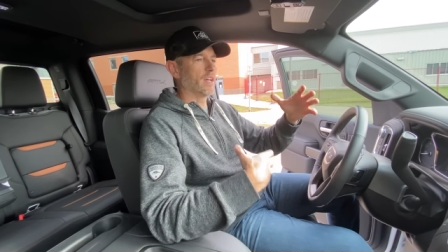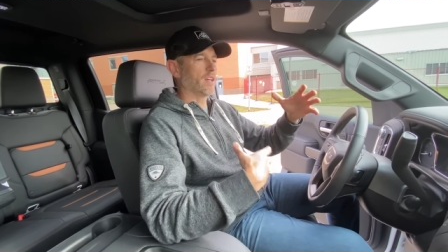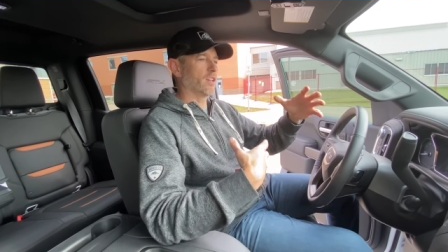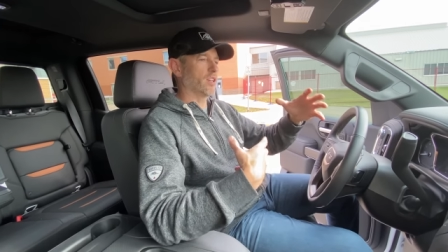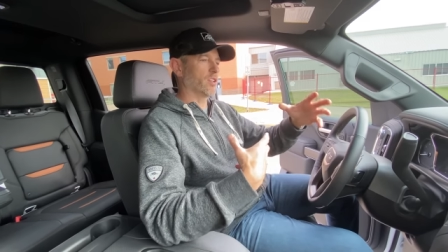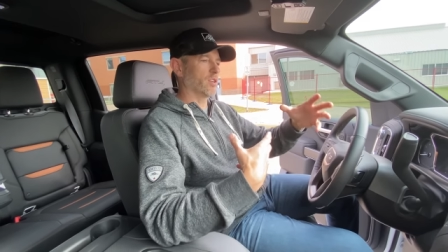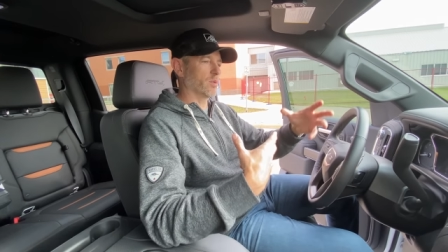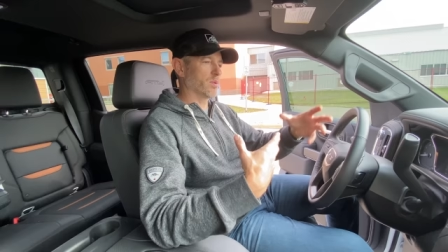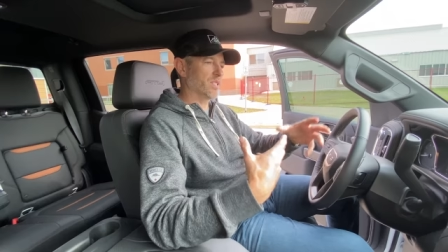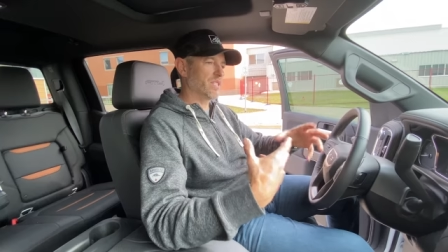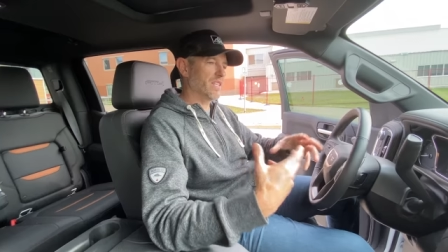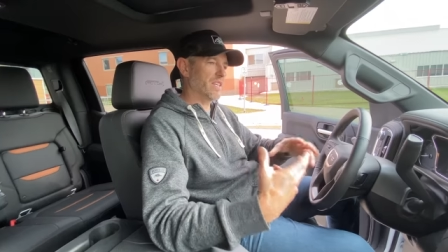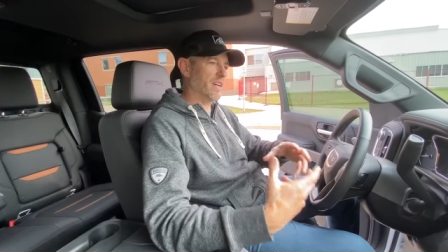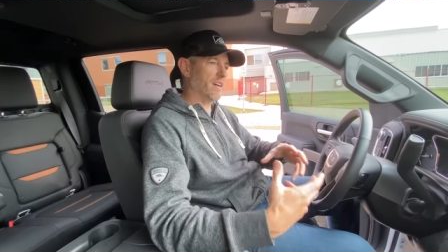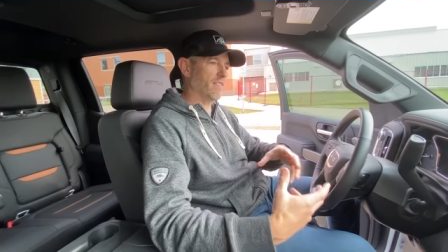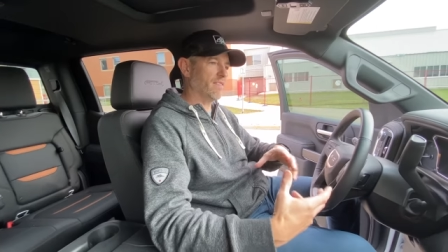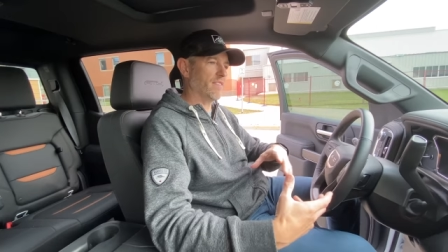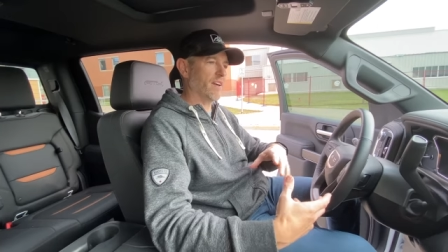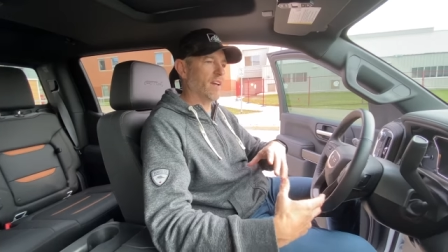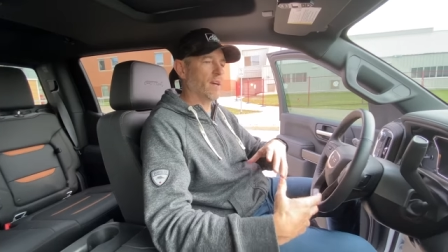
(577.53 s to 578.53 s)
you know,
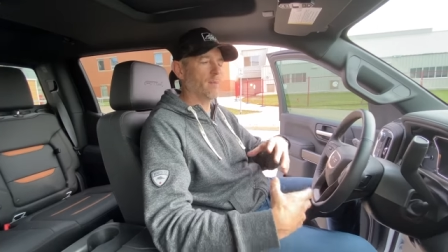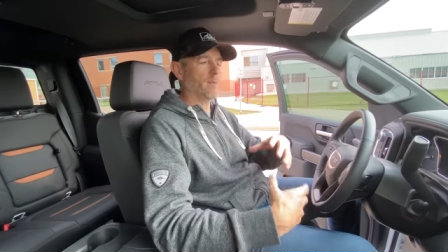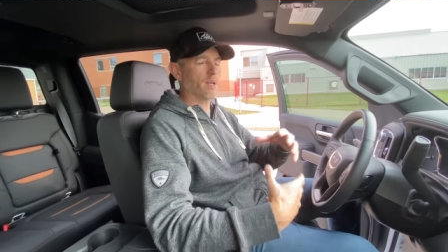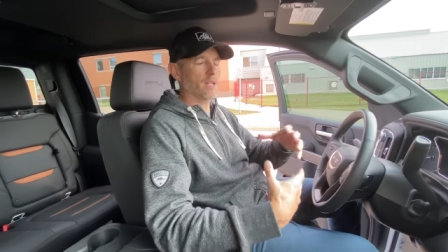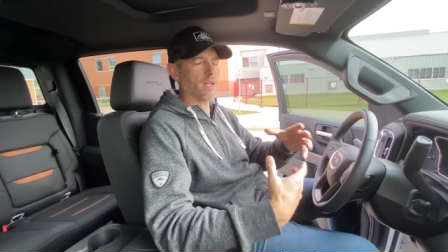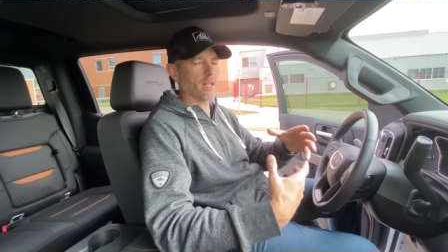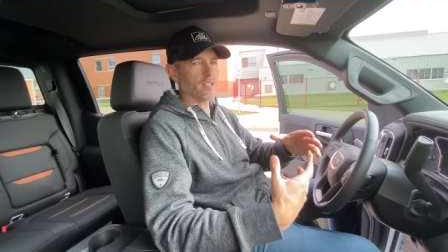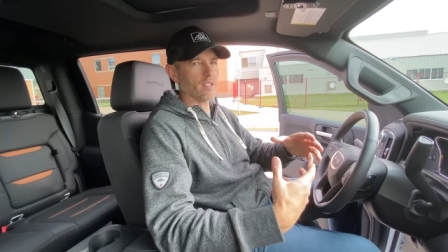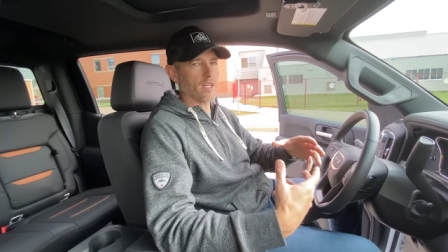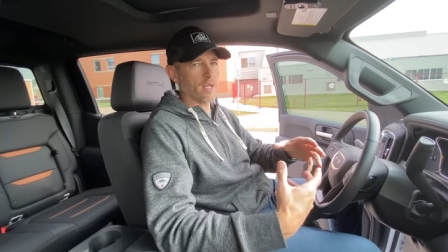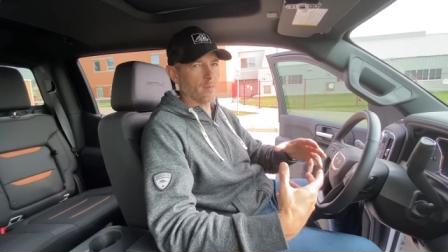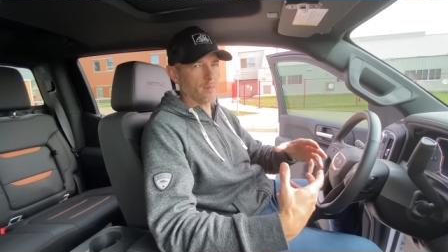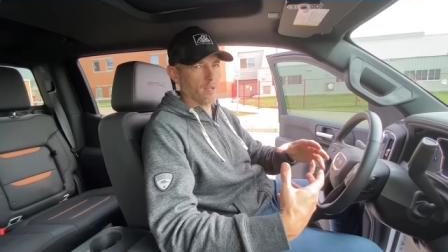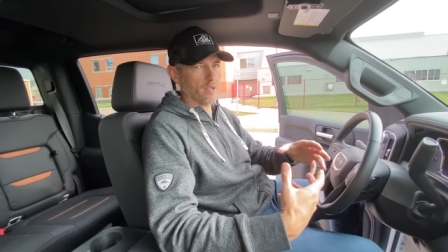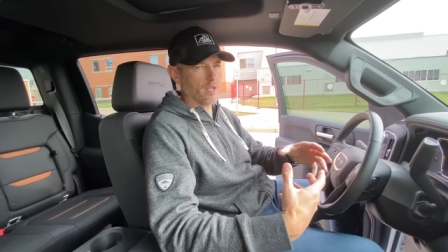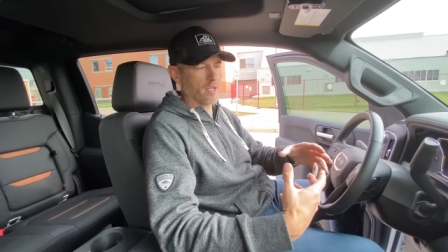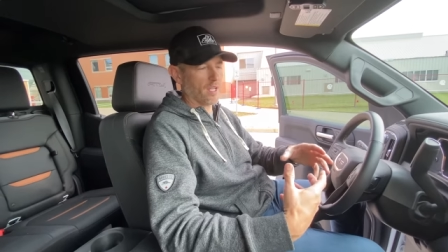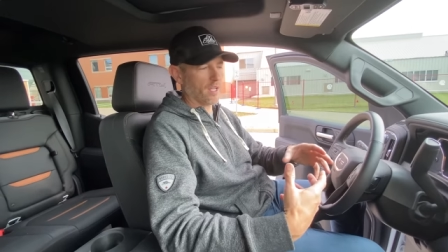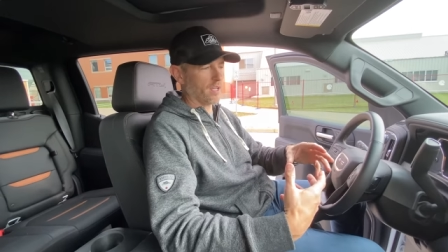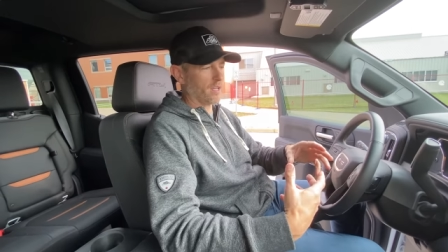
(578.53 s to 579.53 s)
DFM and that type of
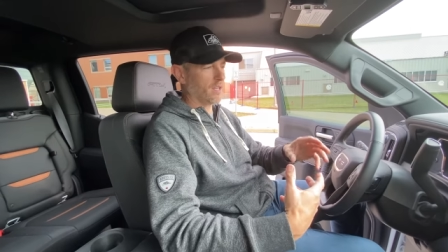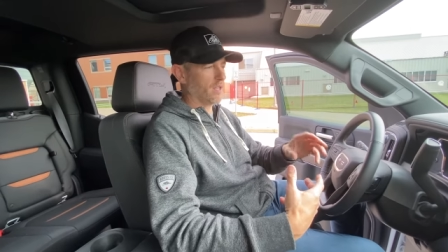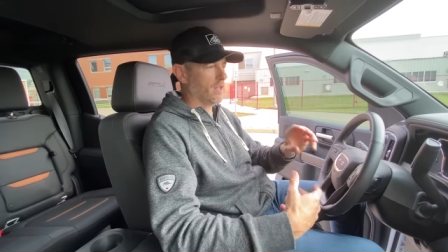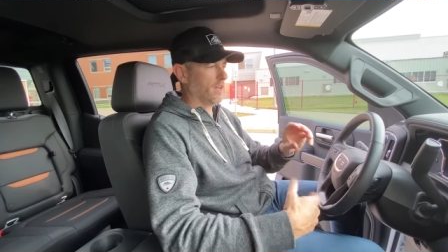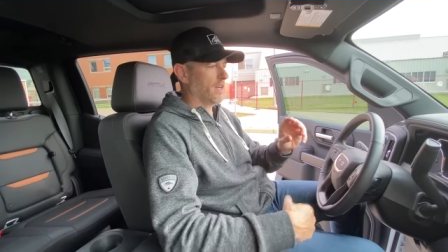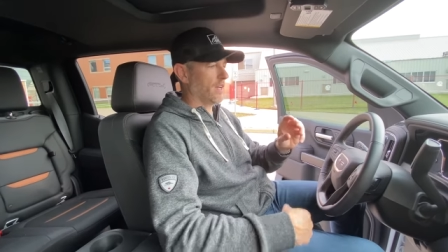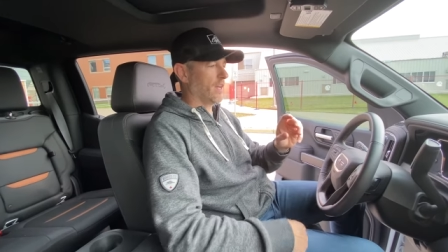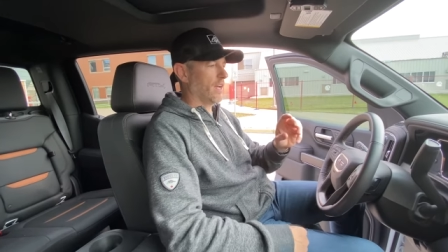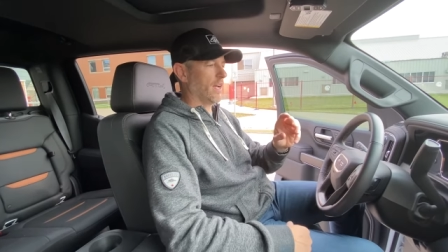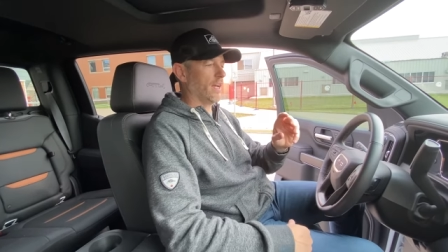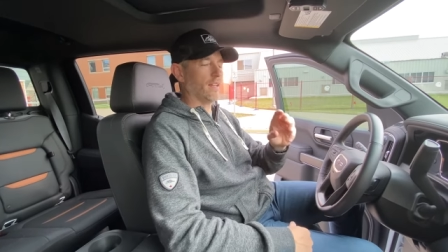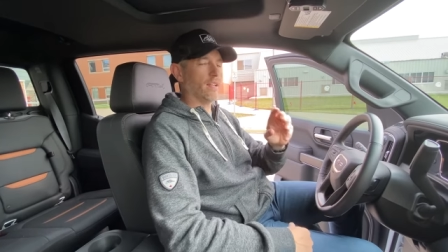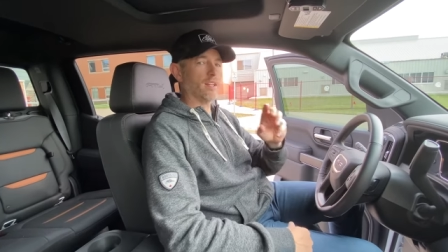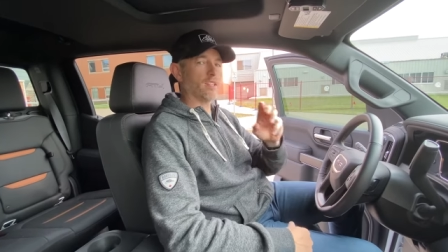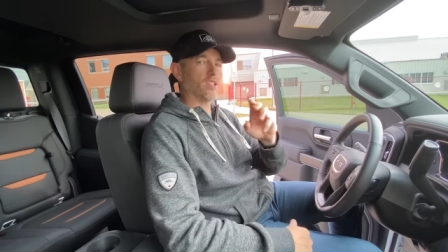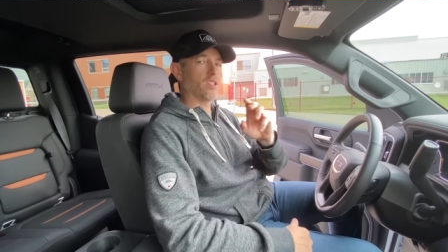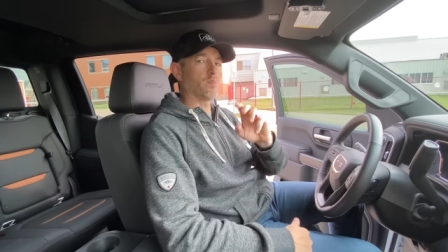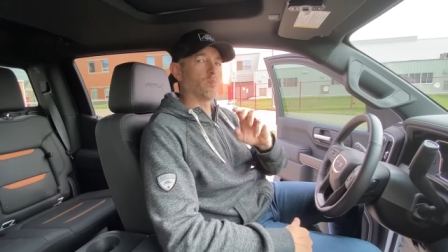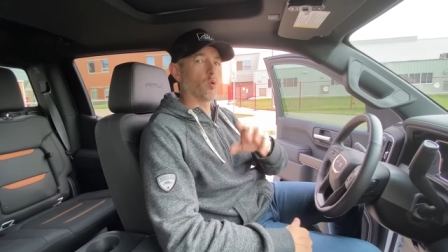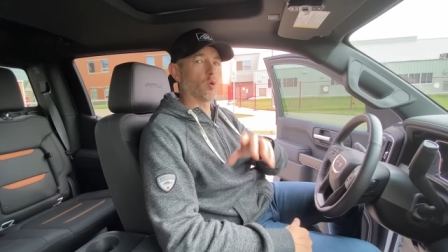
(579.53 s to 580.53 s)
thing, and
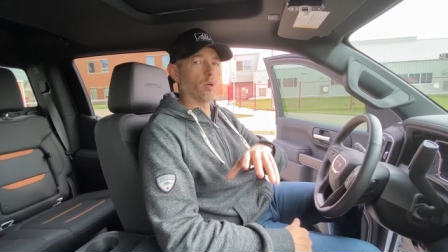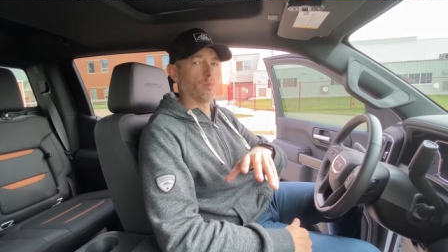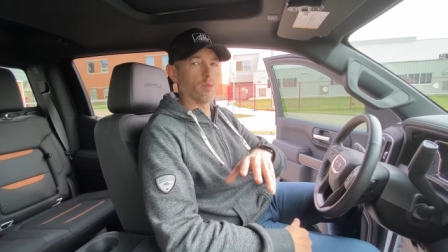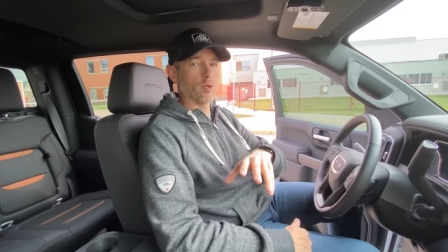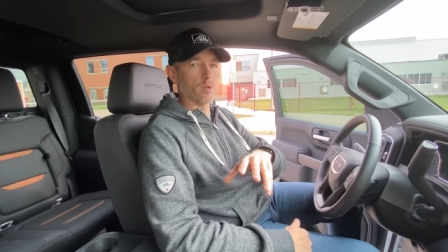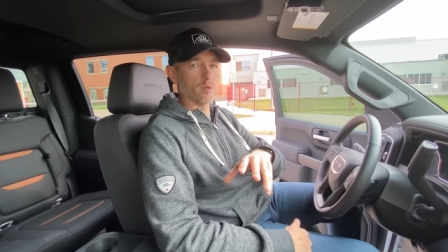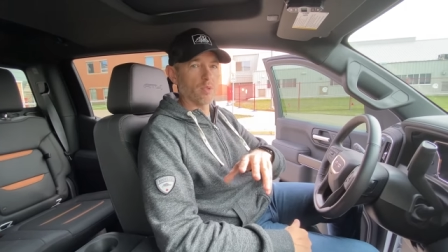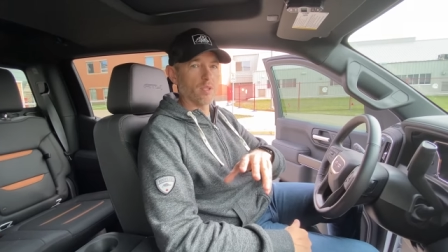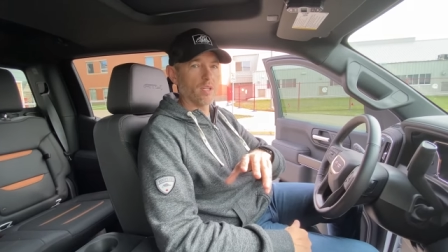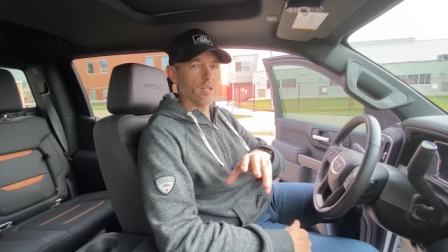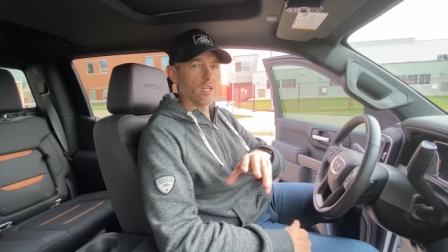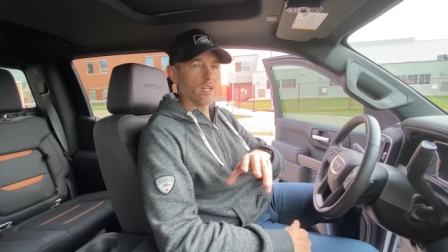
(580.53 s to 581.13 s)
that's sport mode.